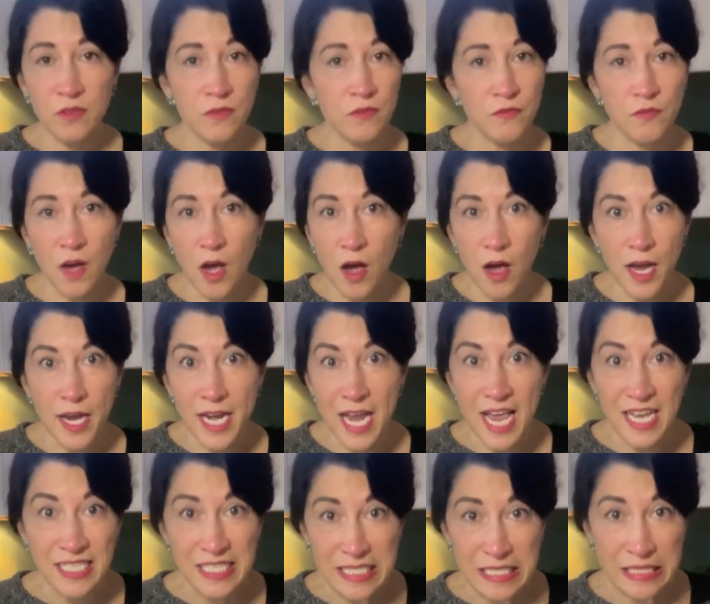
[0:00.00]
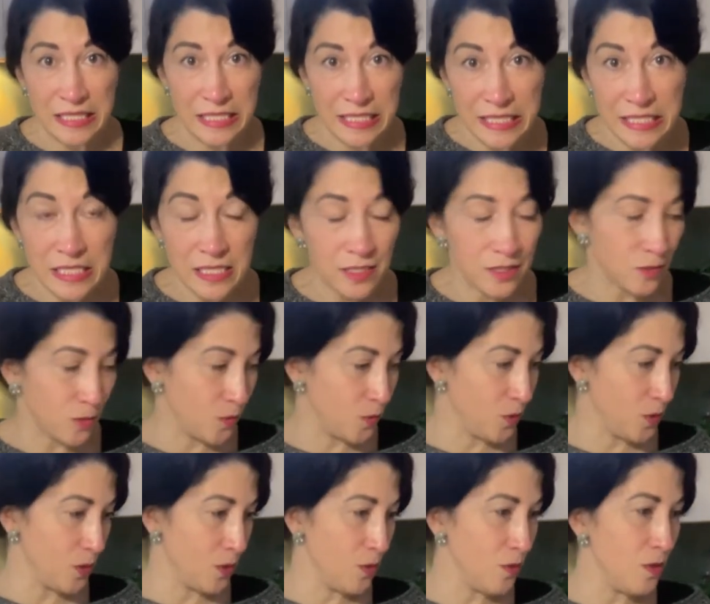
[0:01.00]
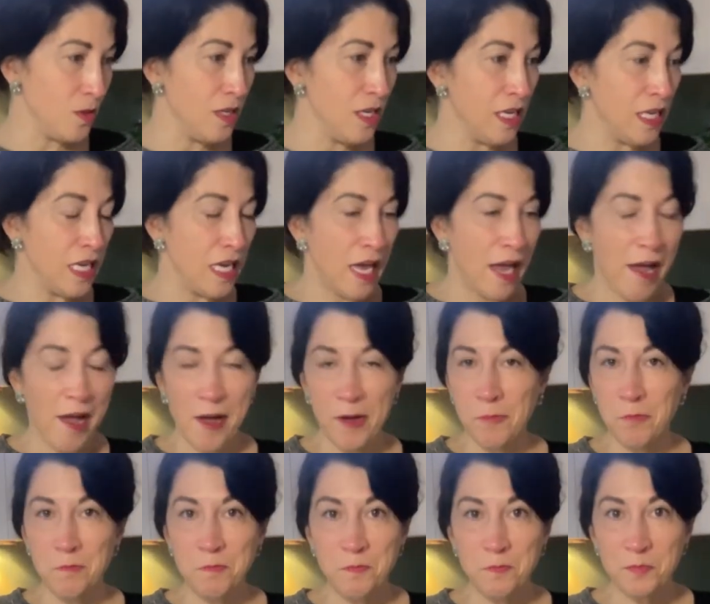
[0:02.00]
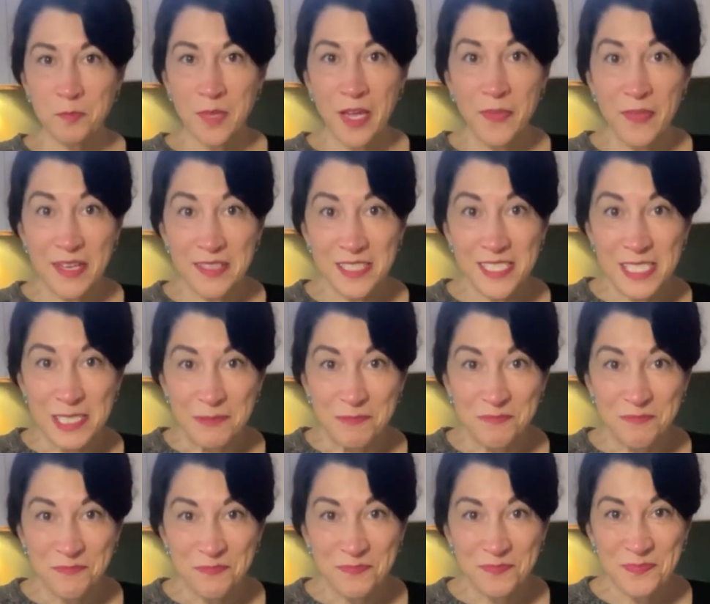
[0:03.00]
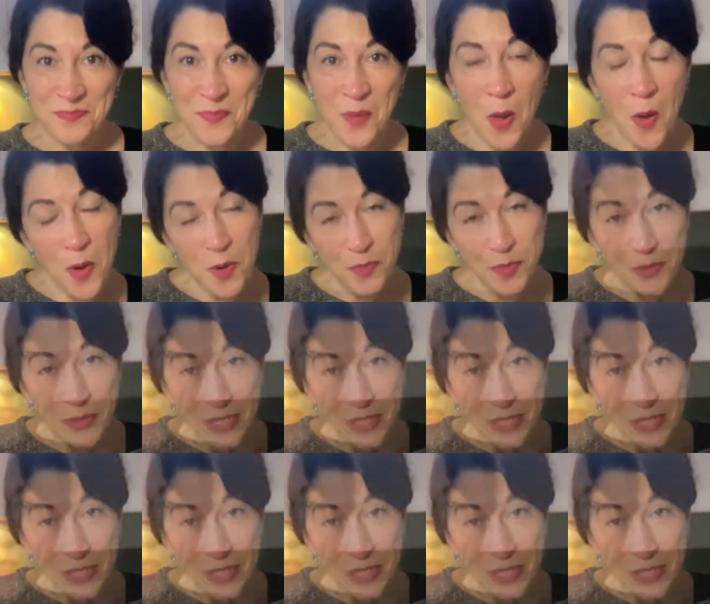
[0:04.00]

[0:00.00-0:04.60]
fine and delicious also. And that's it. I hope you